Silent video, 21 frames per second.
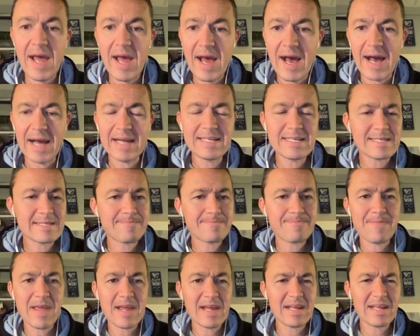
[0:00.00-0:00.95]
I just
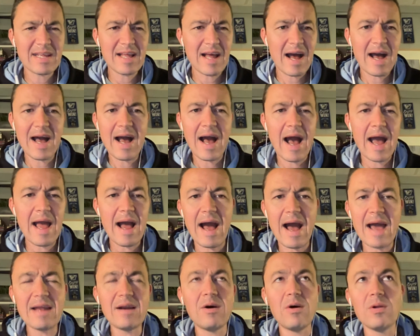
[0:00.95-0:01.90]
eh, I
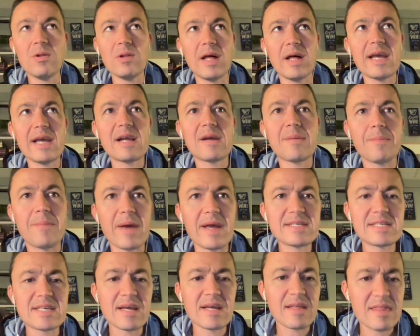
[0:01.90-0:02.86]
I don't like
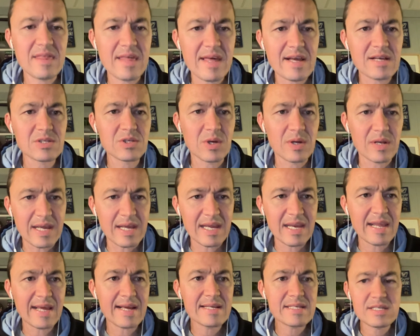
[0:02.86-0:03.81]
basing things on
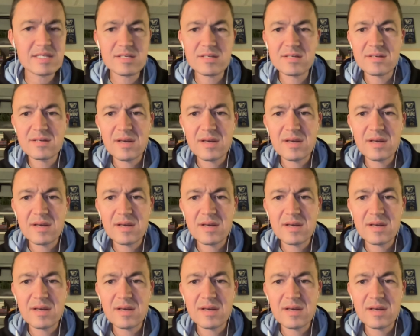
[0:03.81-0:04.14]
innings.